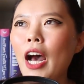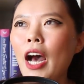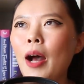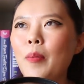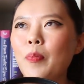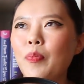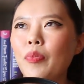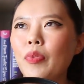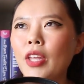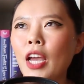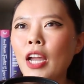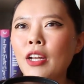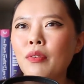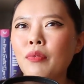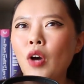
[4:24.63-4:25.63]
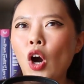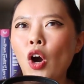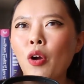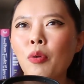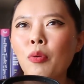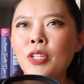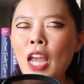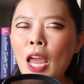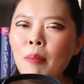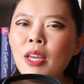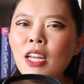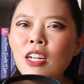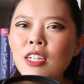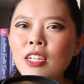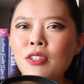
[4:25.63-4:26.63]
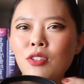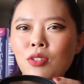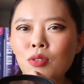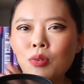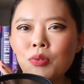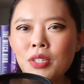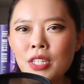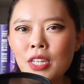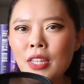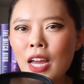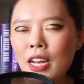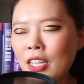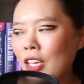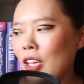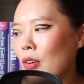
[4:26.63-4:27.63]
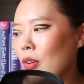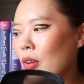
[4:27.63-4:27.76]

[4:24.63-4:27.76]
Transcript: kind of are damaged, and so you'll see that here.